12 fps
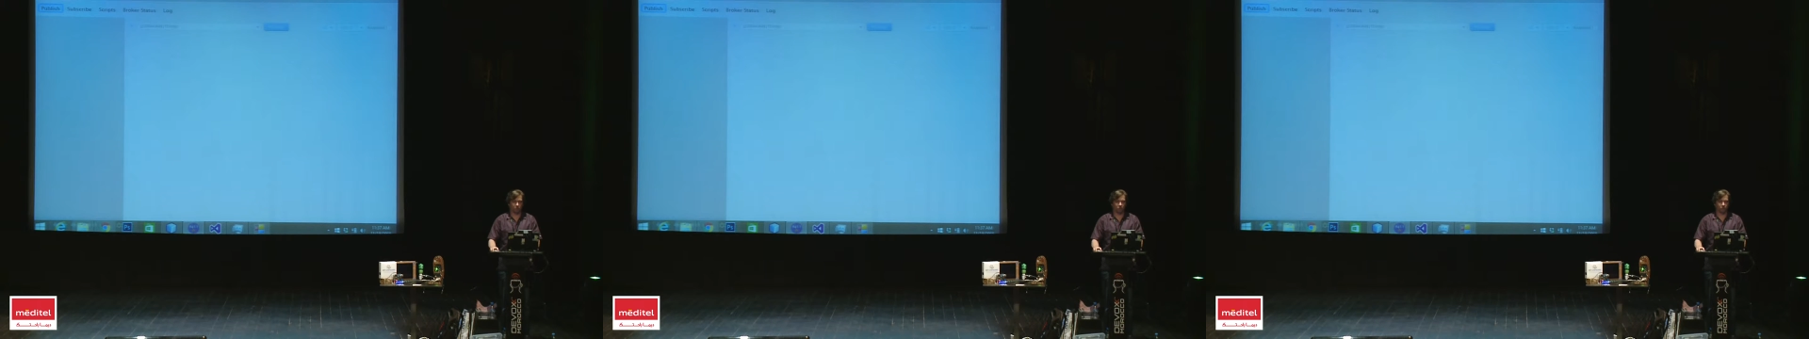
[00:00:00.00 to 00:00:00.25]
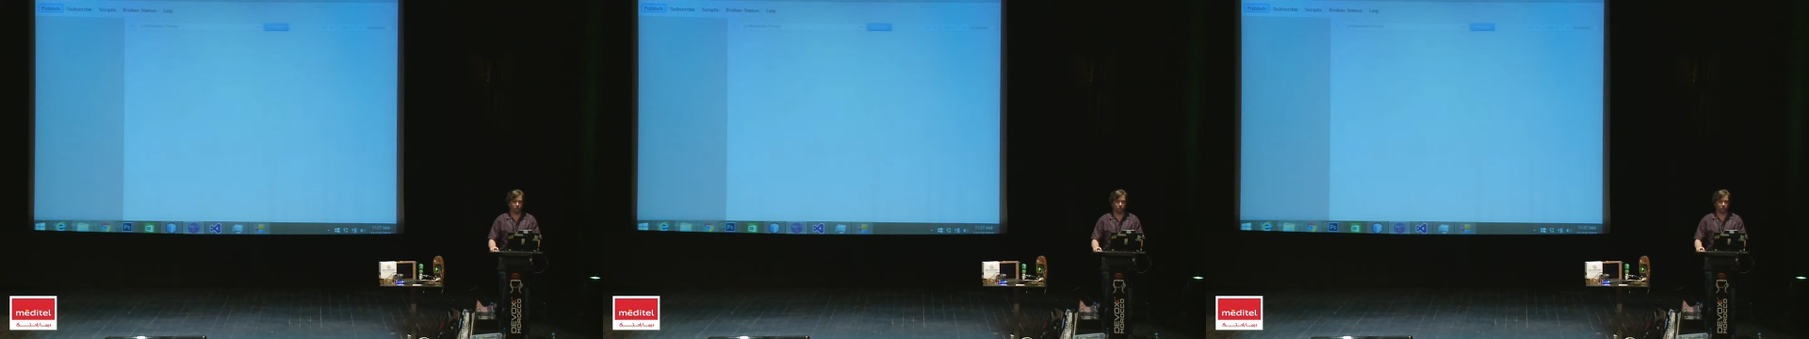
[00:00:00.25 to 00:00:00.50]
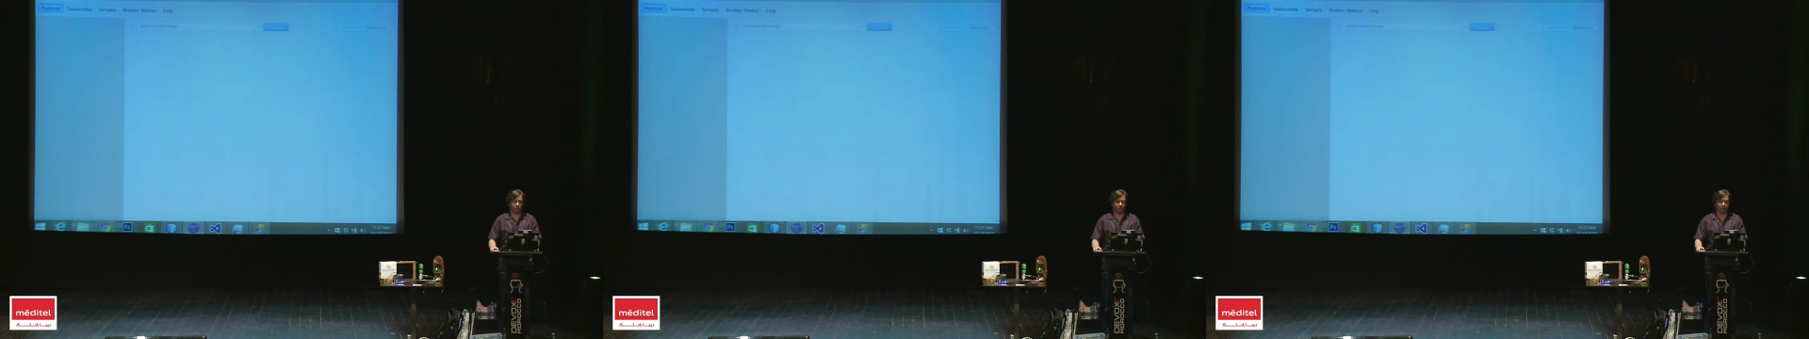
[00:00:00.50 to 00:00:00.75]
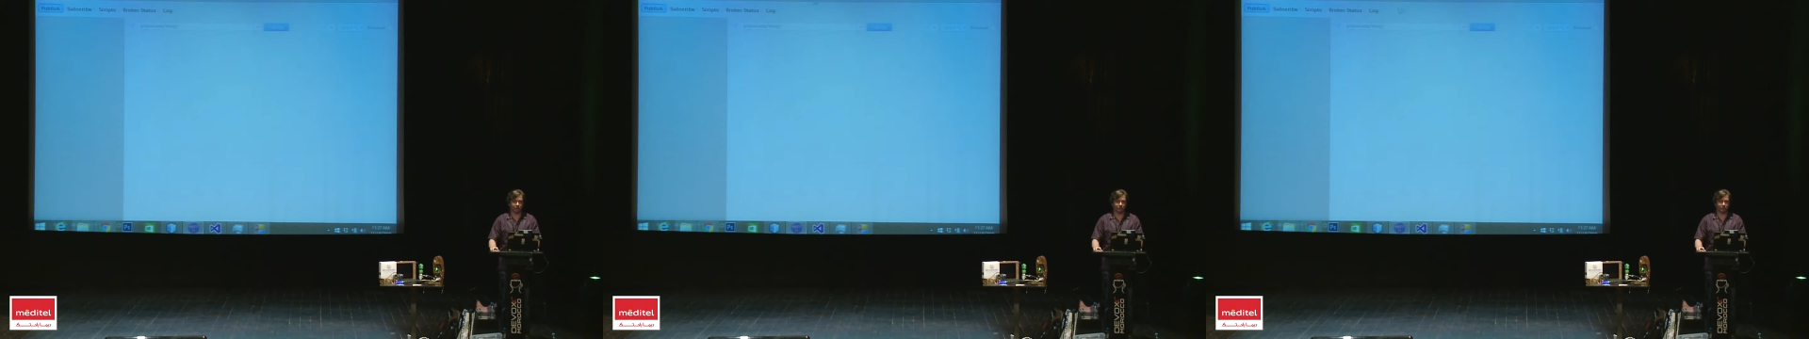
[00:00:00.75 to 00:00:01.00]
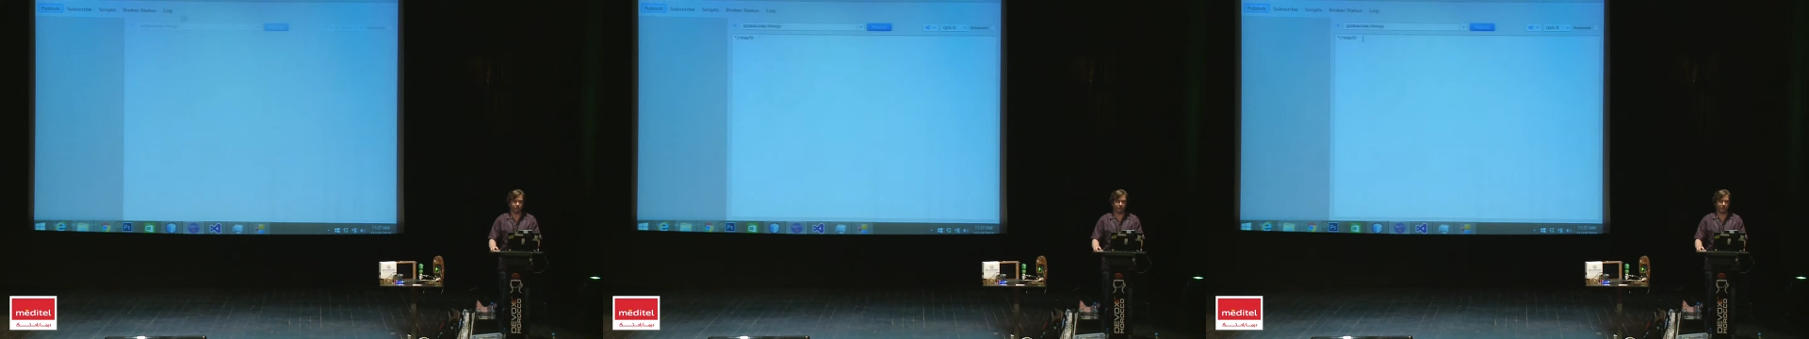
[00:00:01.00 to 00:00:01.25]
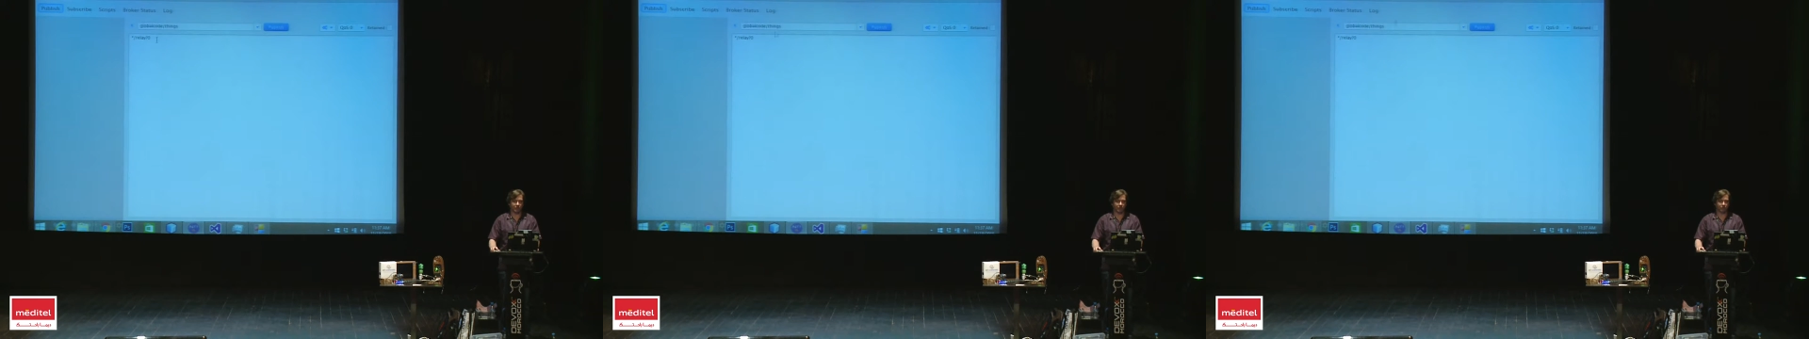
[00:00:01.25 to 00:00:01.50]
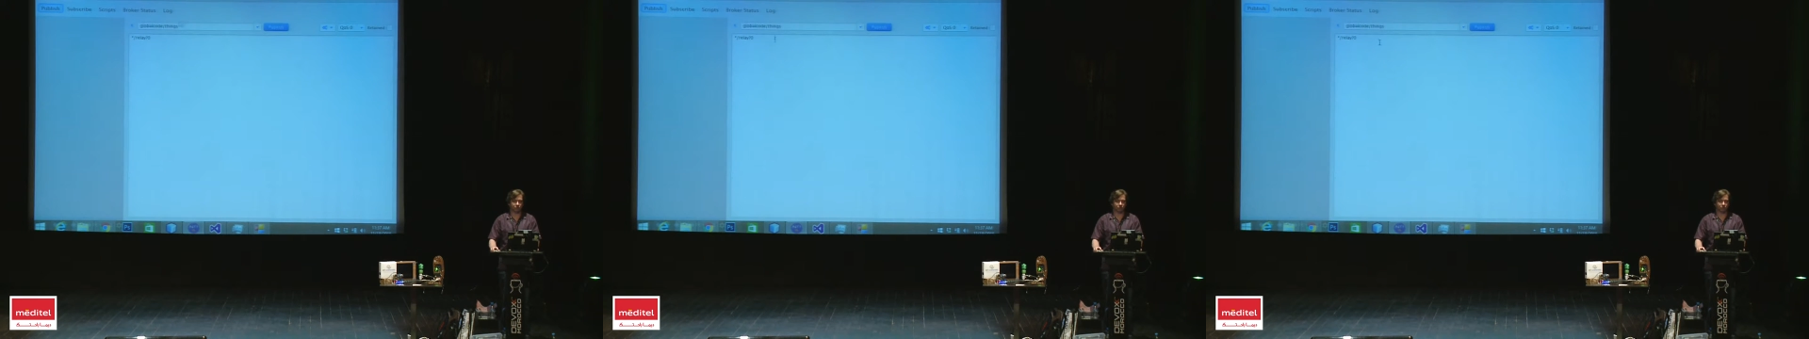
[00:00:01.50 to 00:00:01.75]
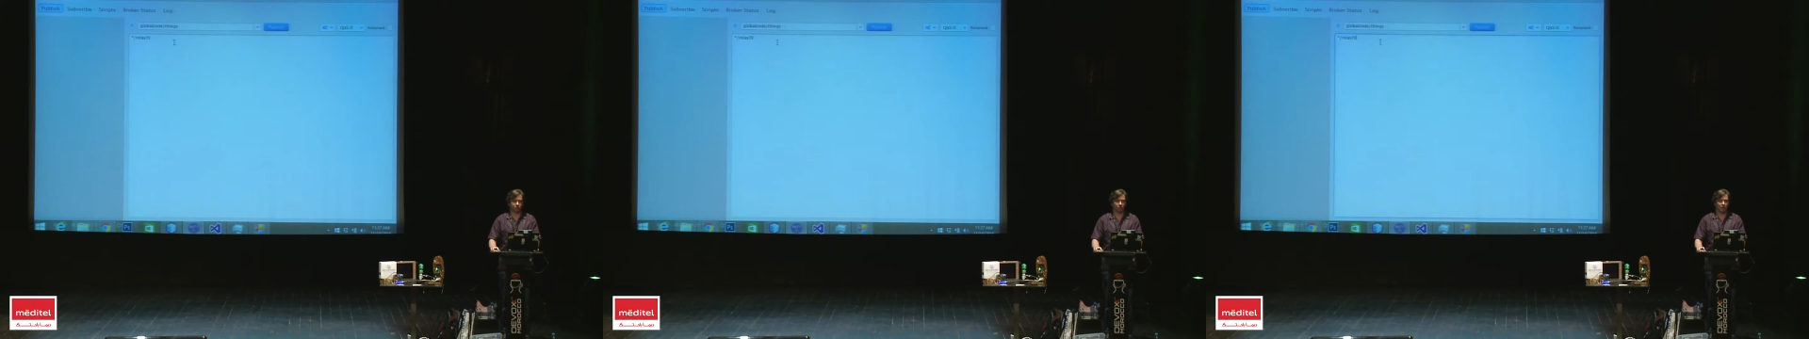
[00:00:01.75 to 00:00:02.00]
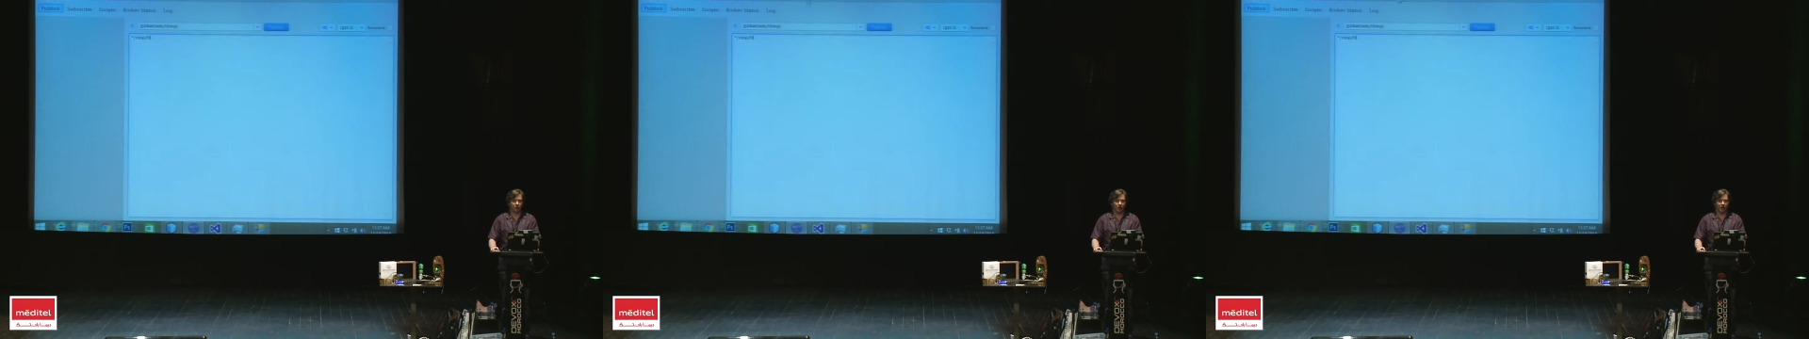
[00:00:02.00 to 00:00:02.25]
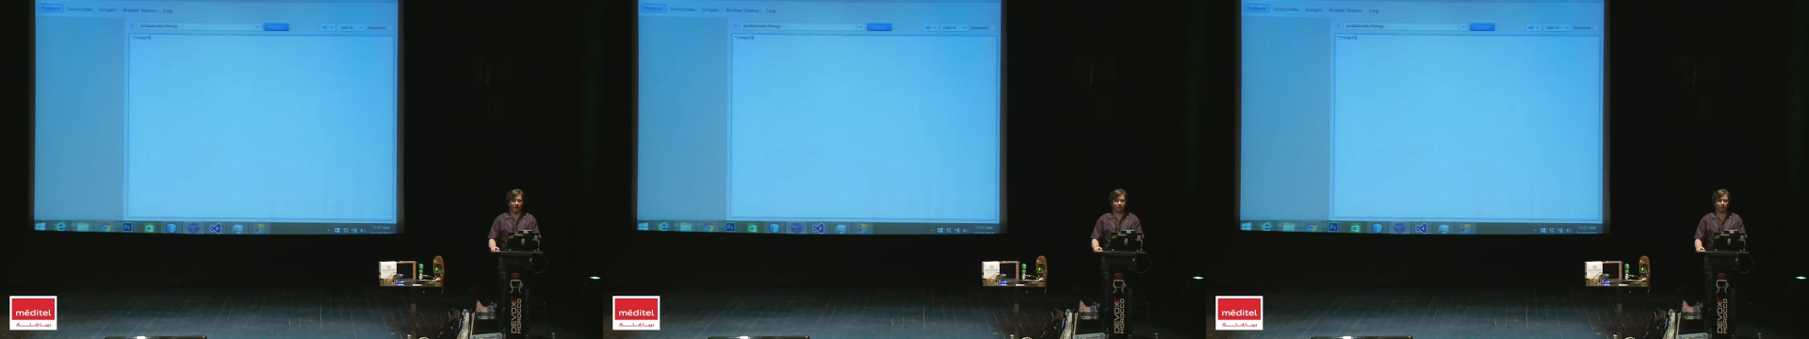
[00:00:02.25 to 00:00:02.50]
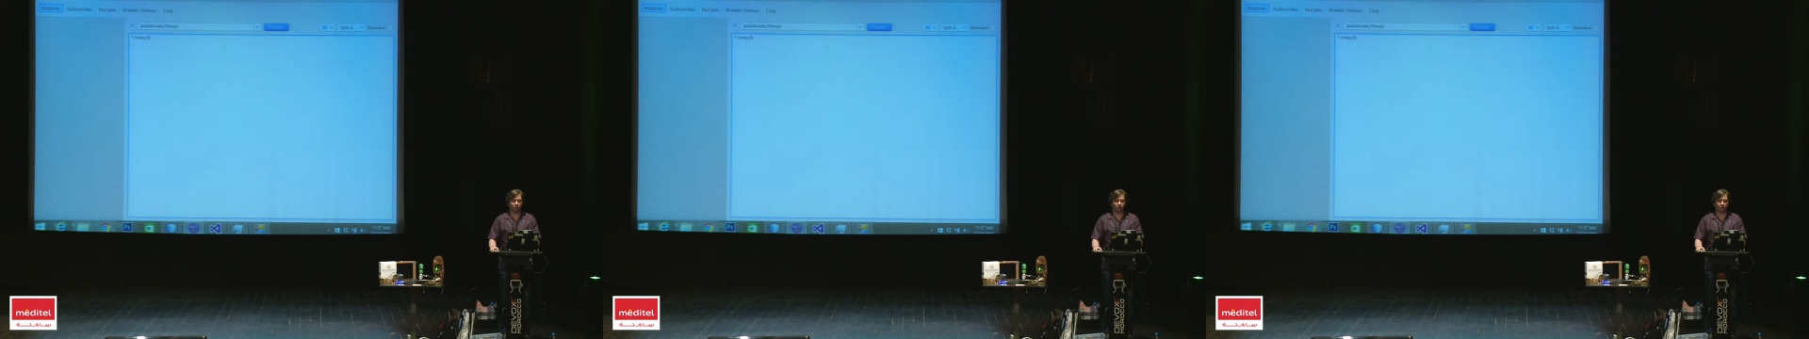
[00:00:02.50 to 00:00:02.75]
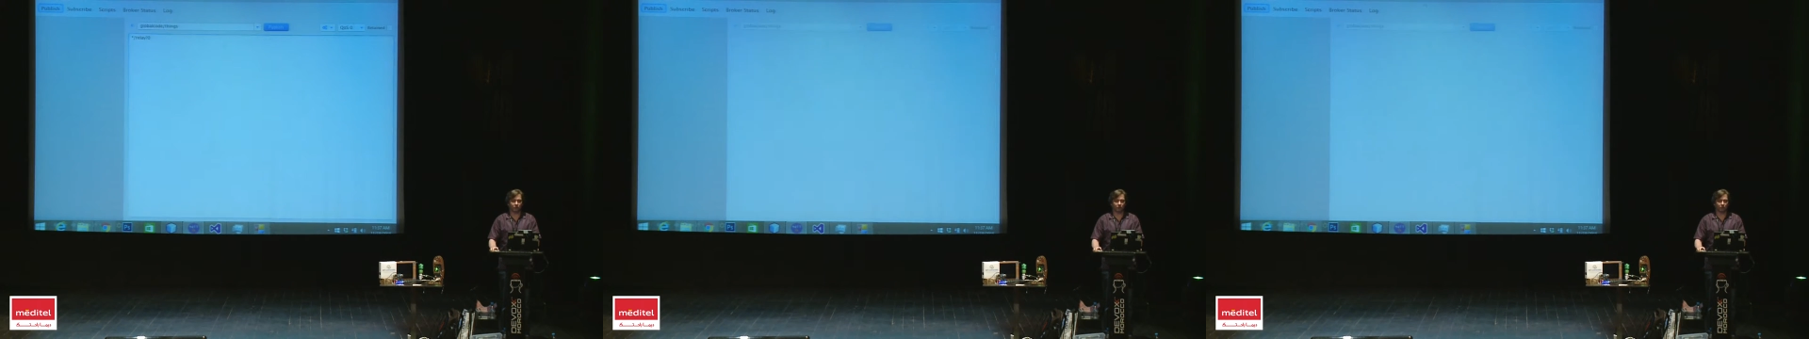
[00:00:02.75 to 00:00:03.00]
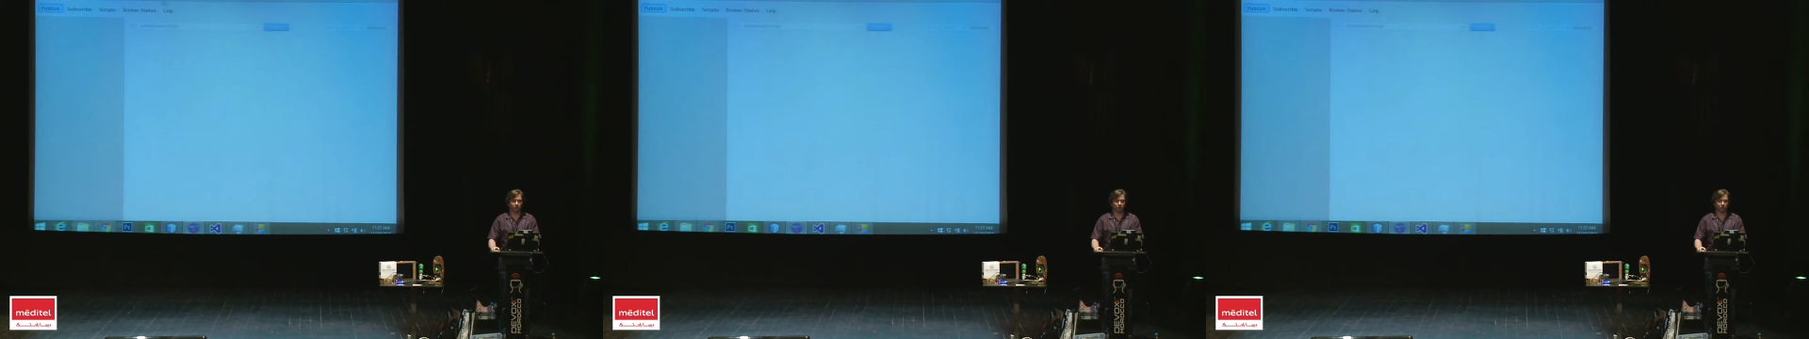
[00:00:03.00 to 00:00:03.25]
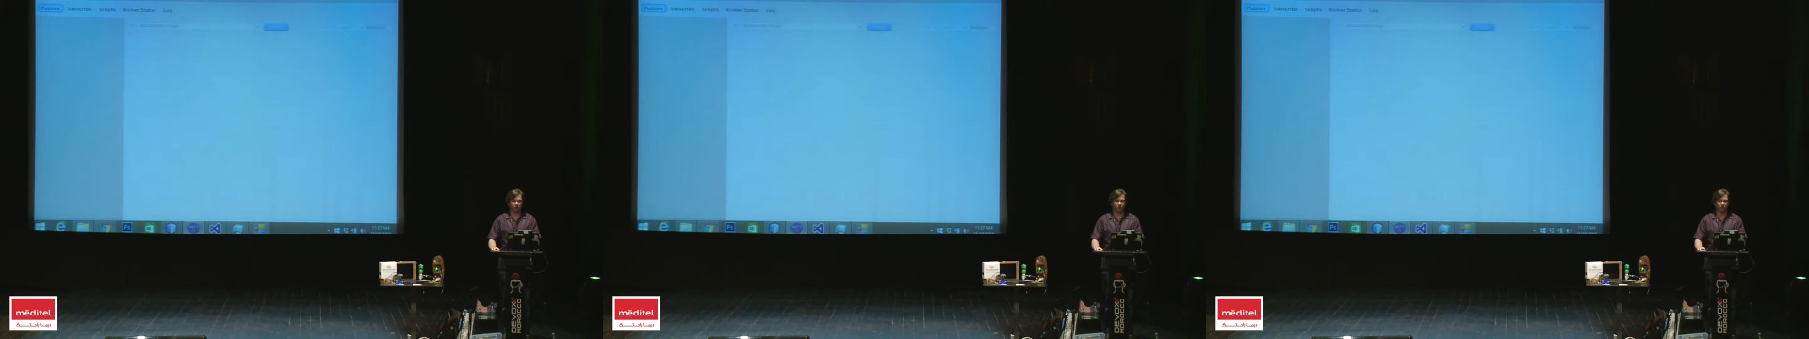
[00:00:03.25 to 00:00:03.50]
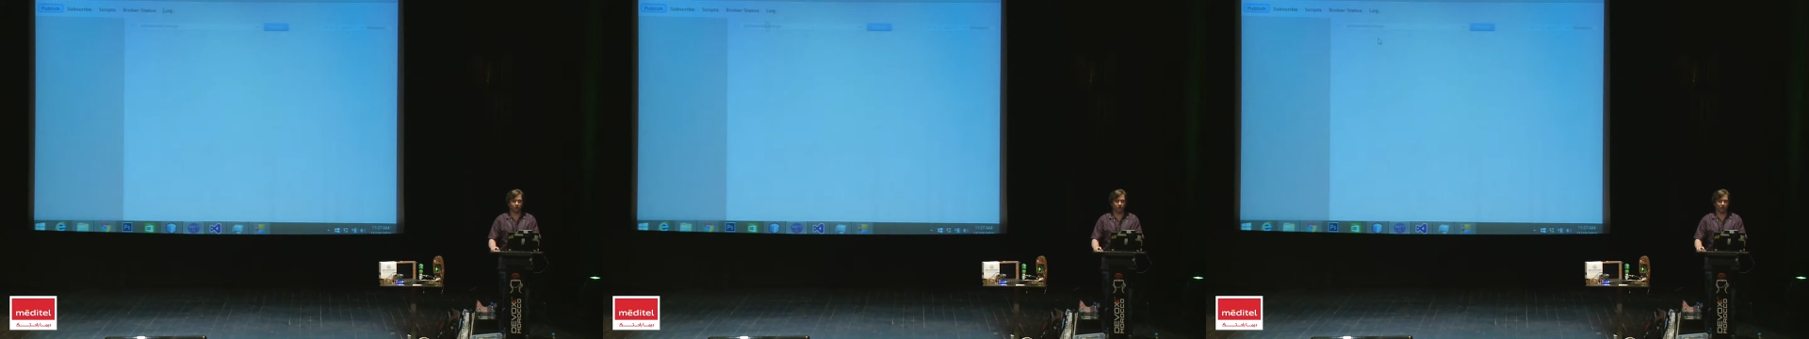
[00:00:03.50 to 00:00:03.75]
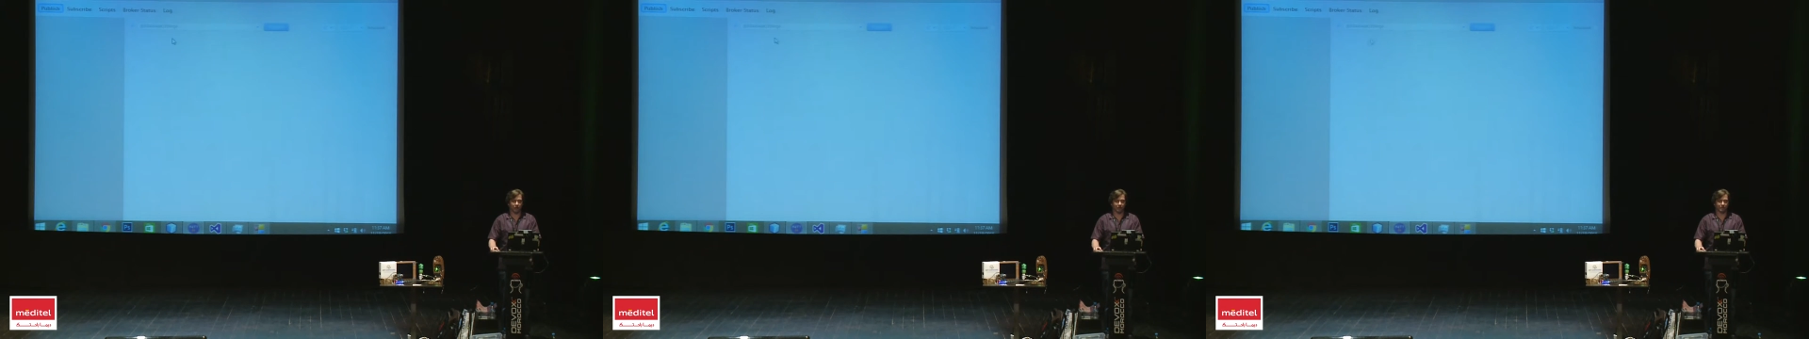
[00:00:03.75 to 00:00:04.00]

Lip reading: Nobody's mouth can be seen.